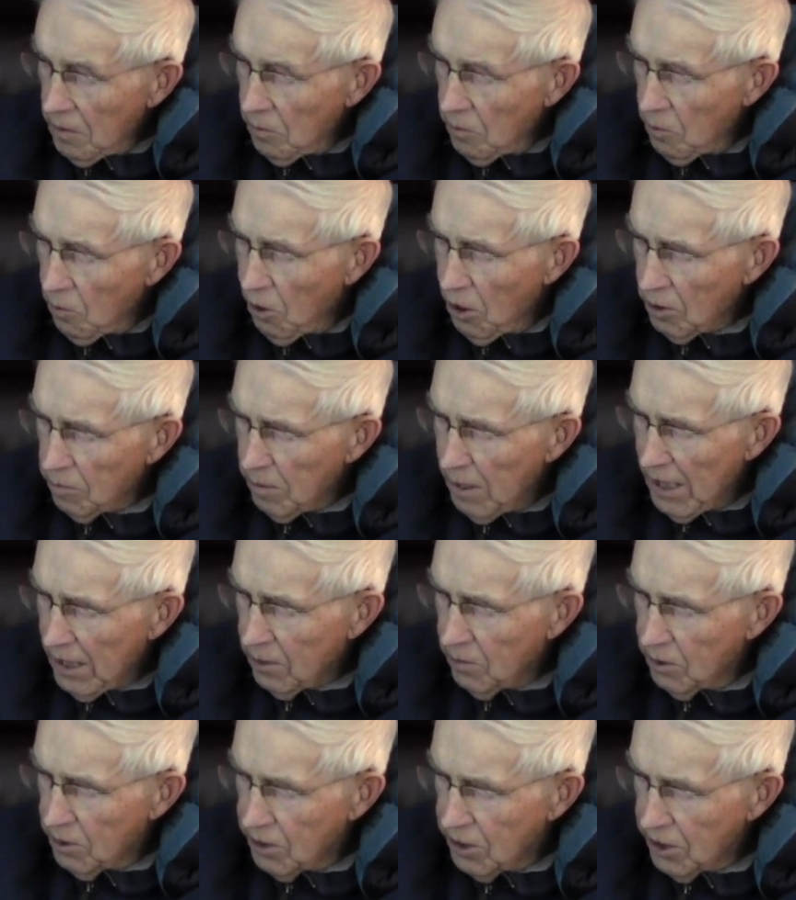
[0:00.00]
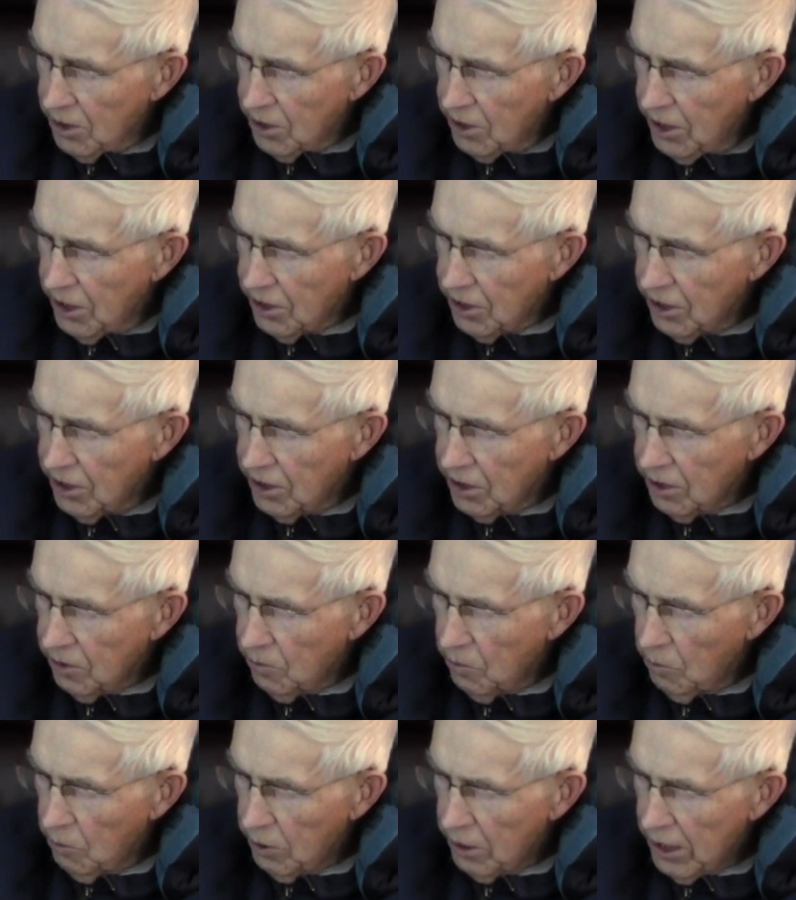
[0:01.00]
we walked backwards this distance,
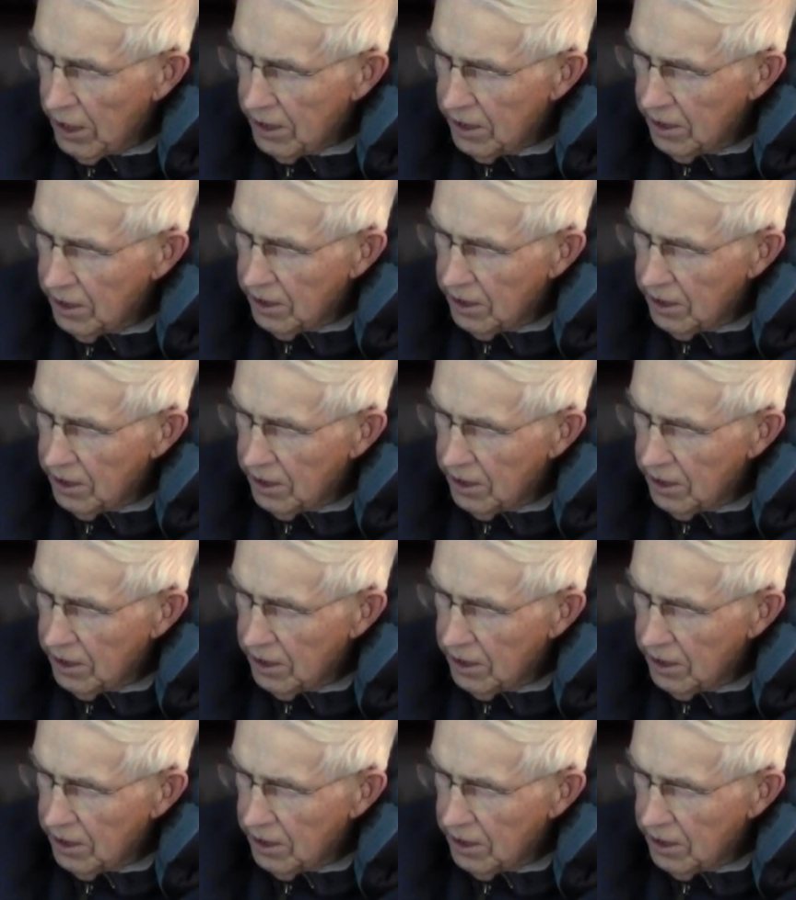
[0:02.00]
and when we got to